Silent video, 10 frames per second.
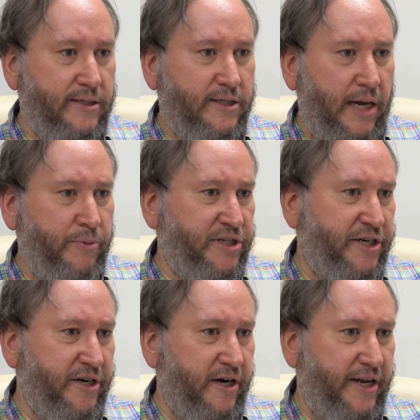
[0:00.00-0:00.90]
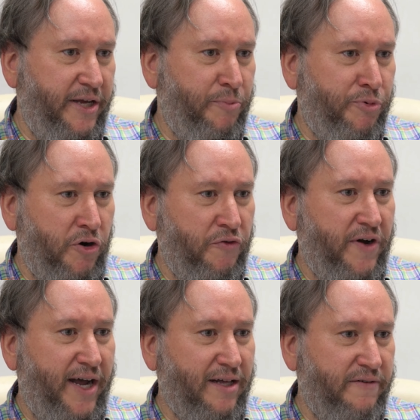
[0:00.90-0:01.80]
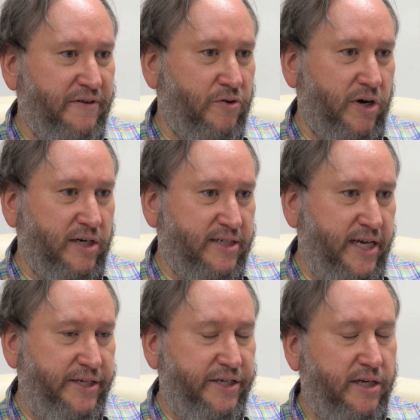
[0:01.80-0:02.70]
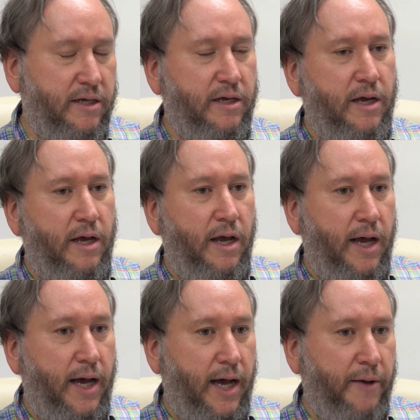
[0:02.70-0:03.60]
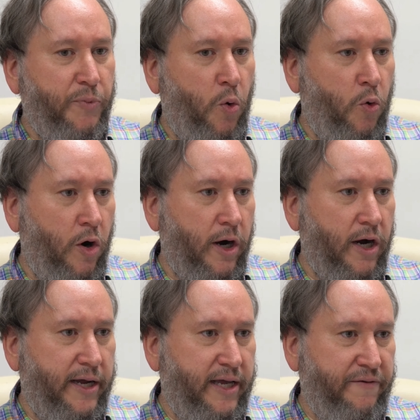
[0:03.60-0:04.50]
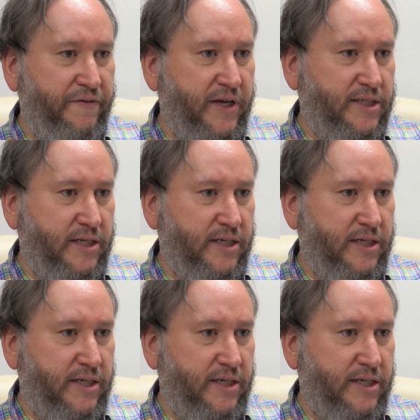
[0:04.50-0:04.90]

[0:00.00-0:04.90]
cybersecurity profile of an organization, or if it's